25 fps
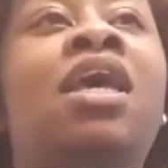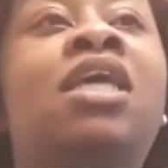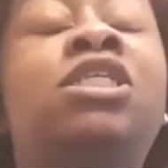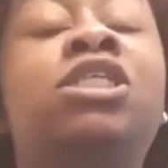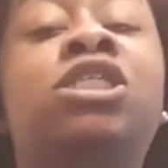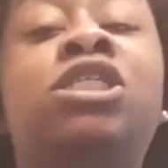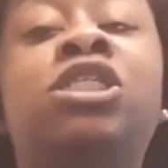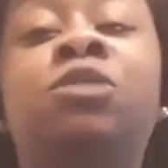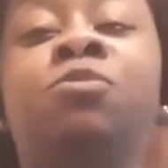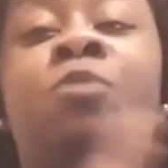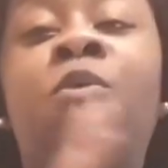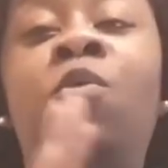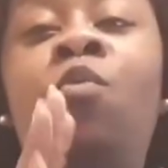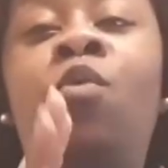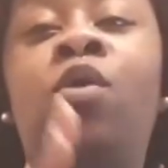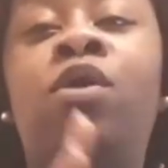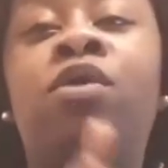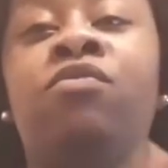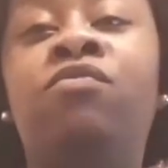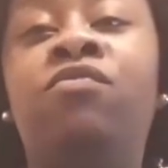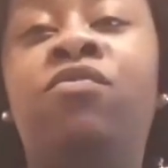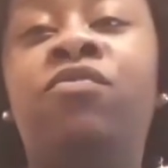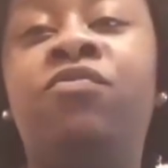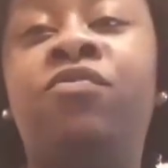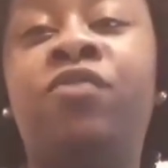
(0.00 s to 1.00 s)
it's just been
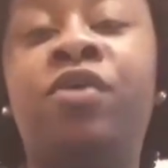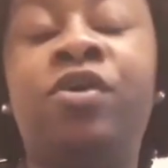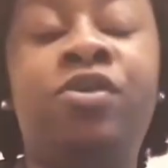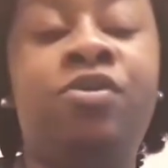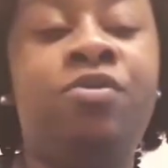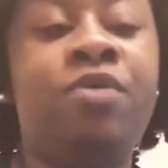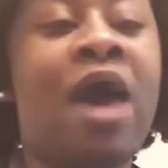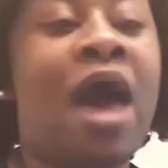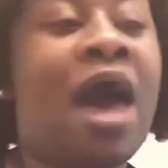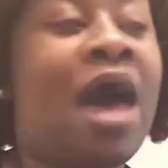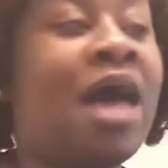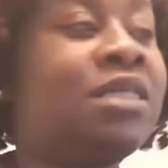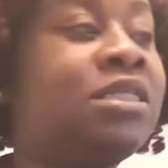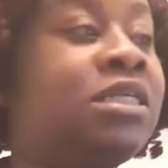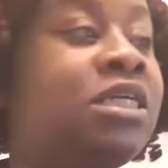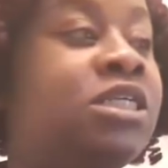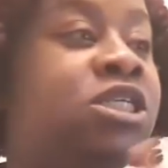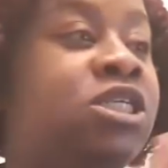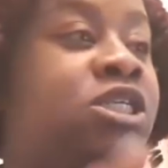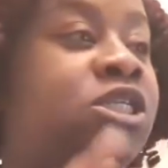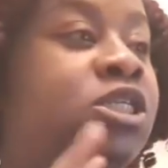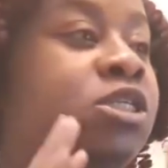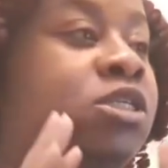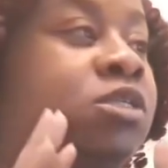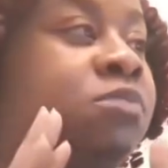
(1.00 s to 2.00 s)
wonderful for you guys. I
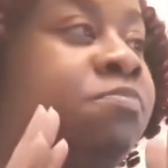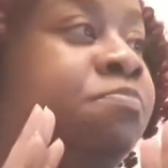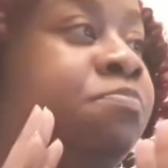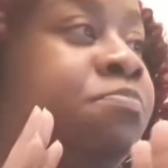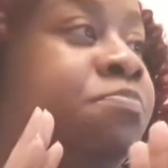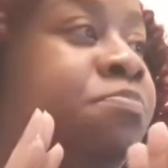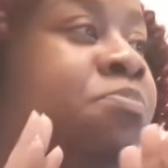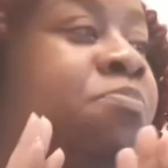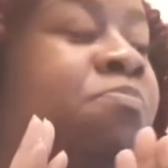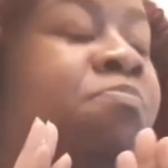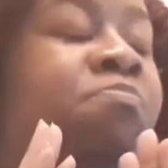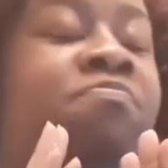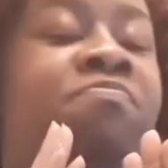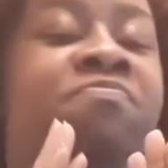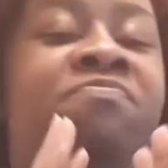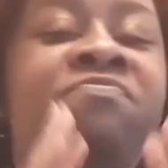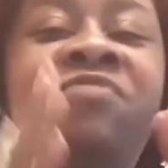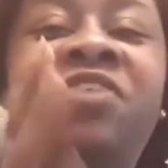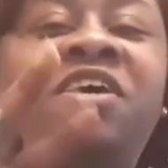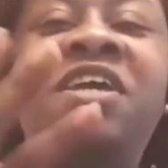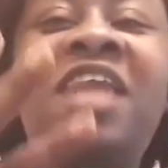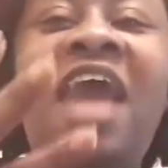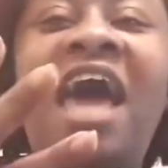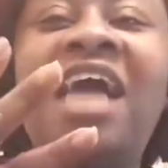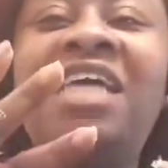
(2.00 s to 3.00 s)
just
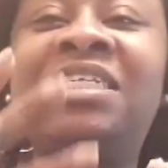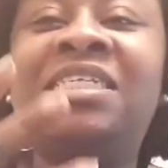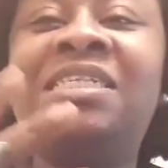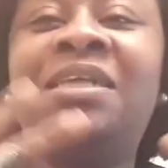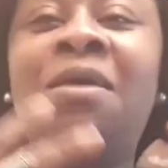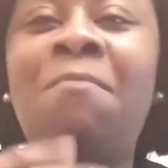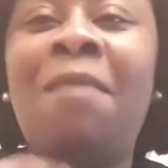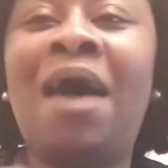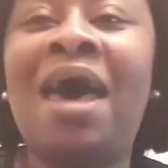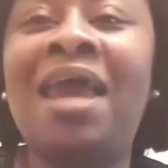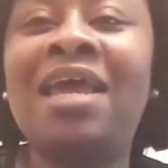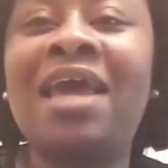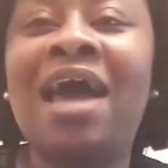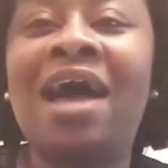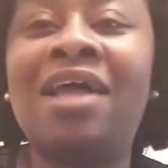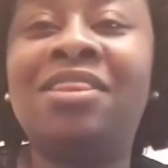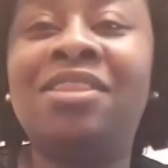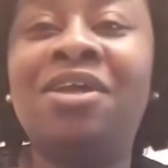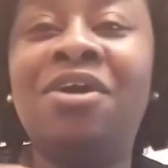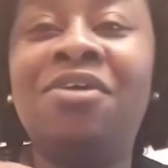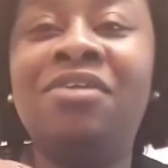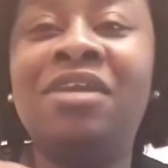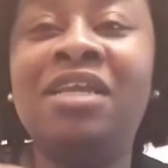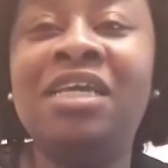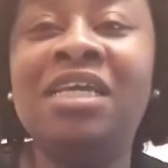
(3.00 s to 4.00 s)
feel like somebody
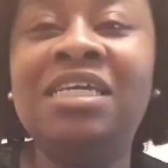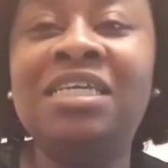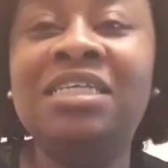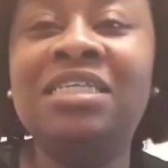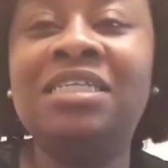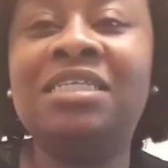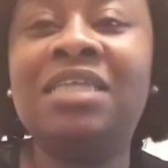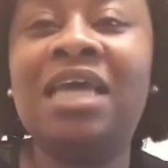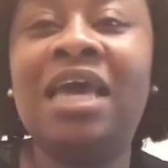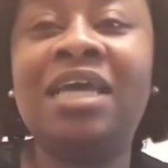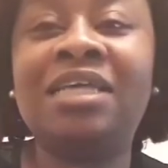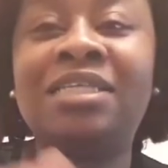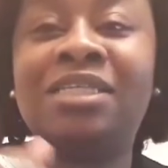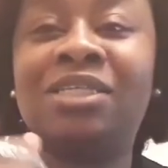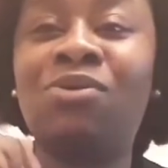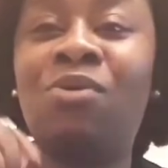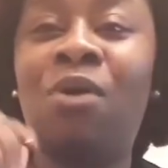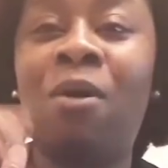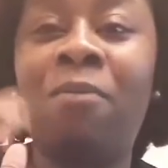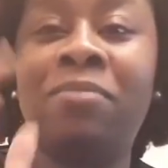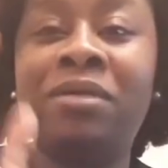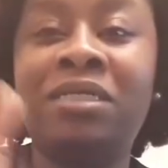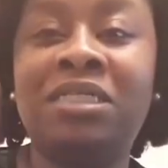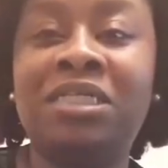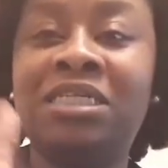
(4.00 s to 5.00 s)
out there needs that, so
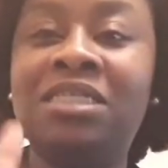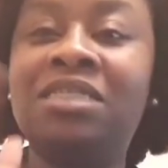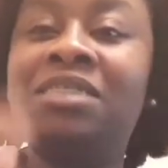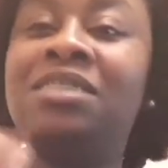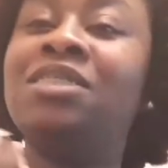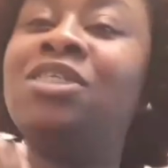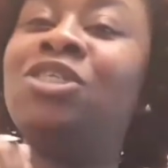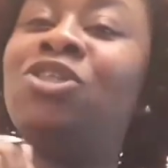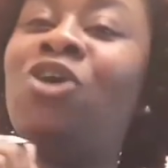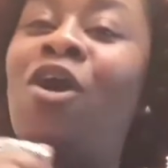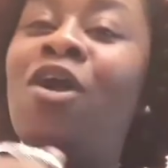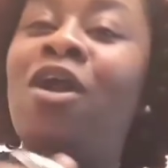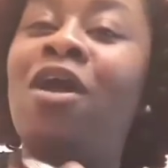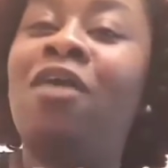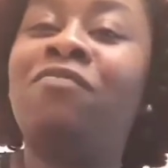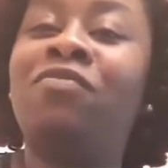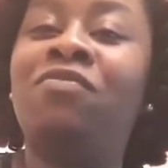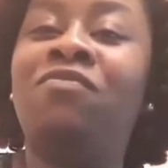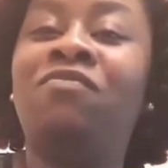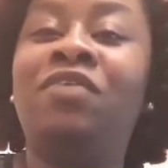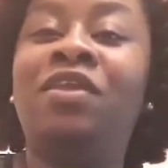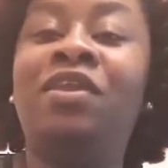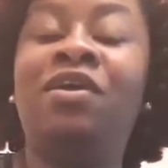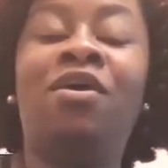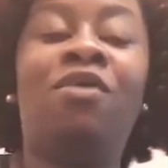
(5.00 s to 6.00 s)
I'm gonna just start off
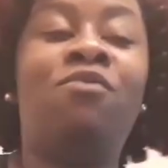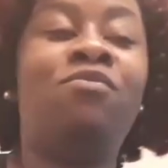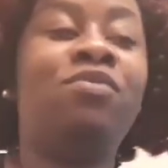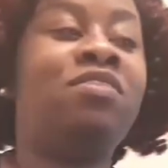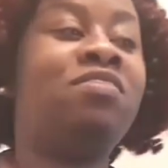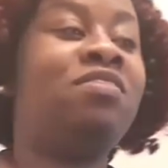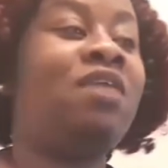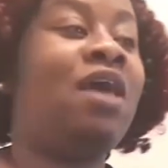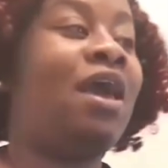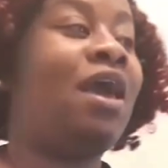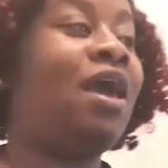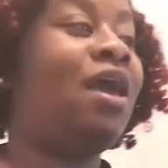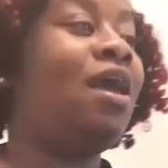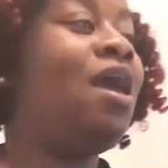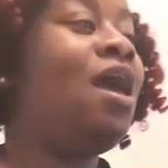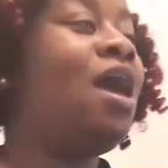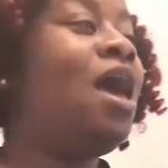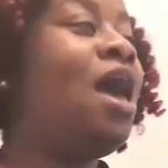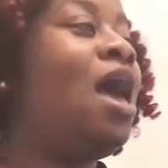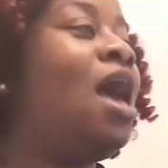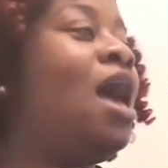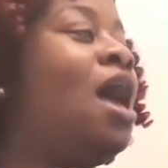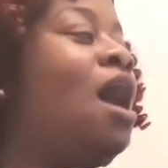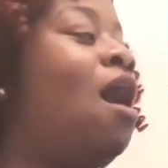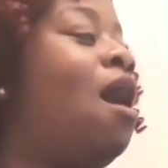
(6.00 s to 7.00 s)
the video with that.
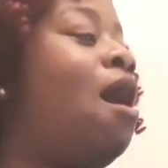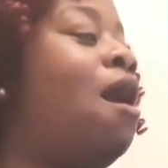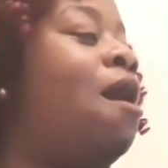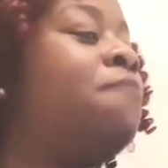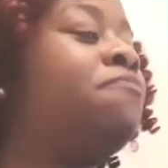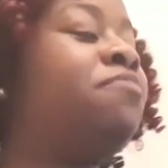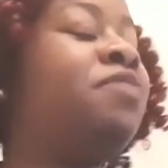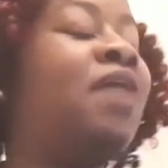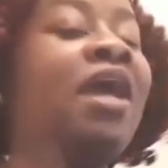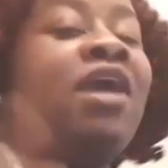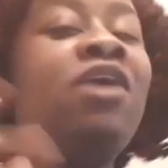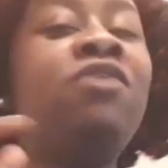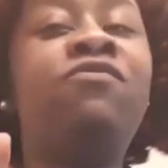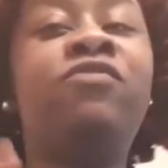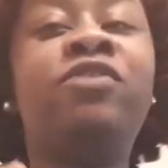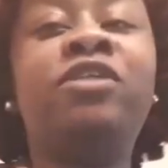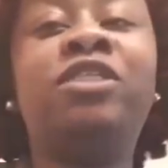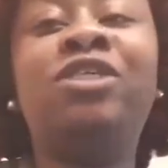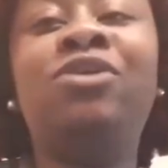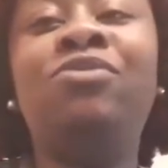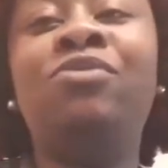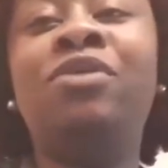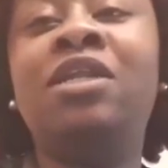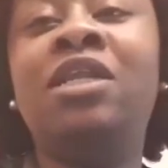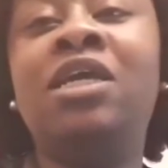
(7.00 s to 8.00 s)
Thank you for
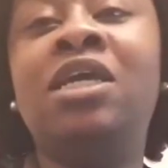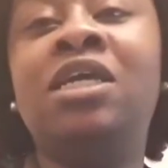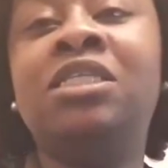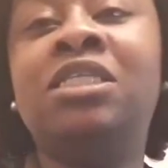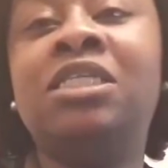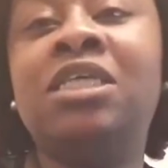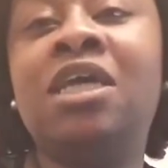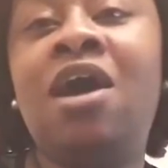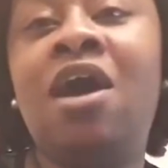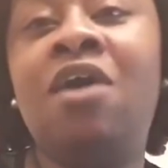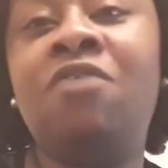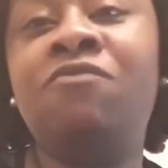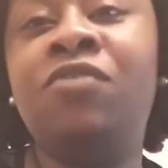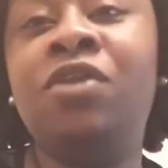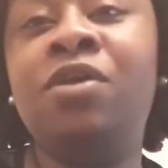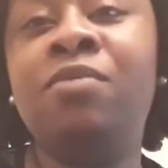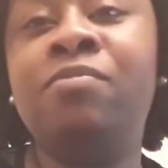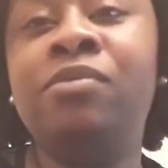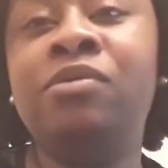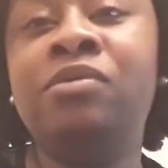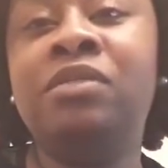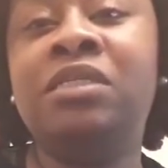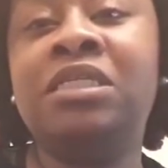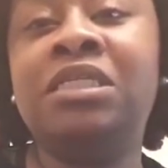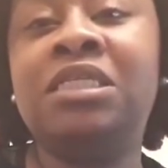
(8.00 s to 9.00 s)
tuning in to
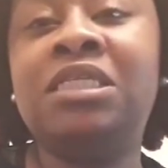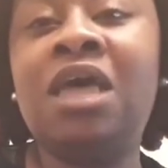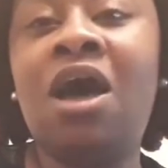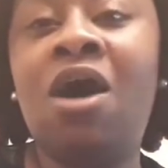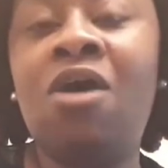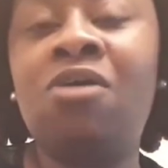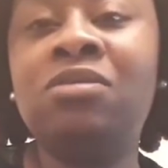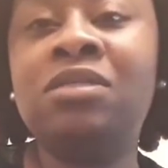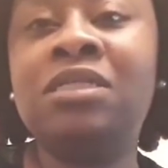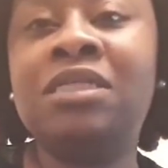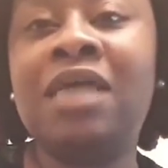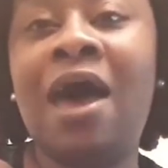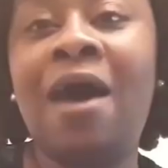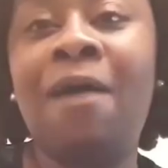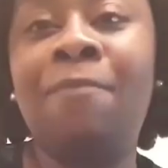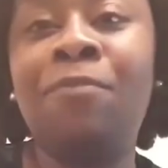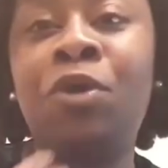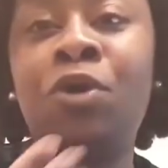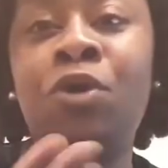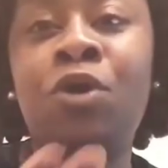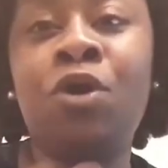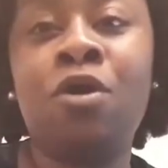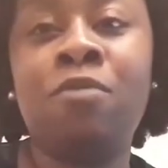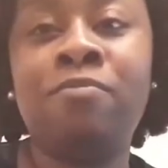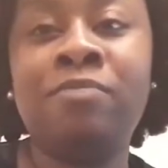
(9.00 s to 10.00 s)
Confident Music Talks. I'm
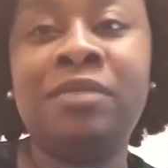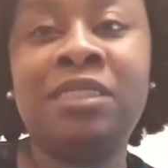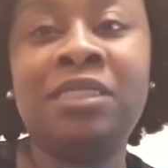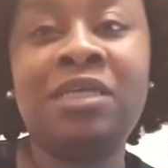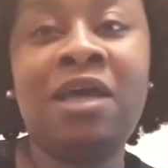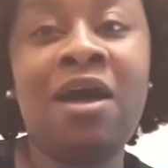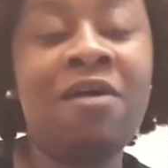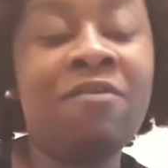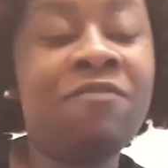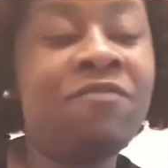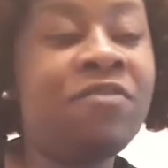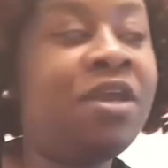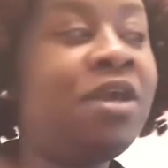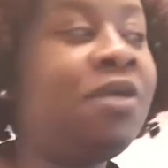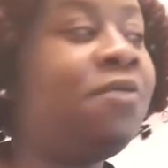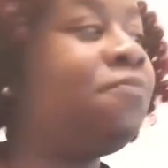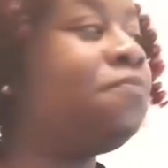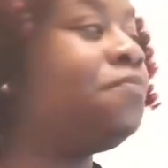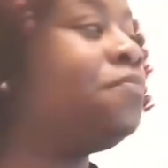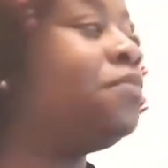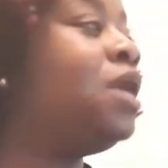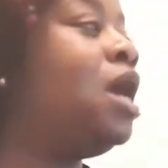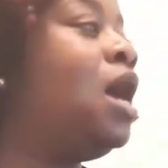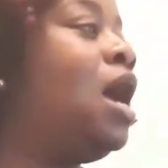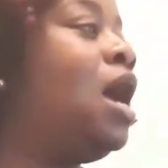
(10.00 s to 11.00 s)
your girl, Miss Confident.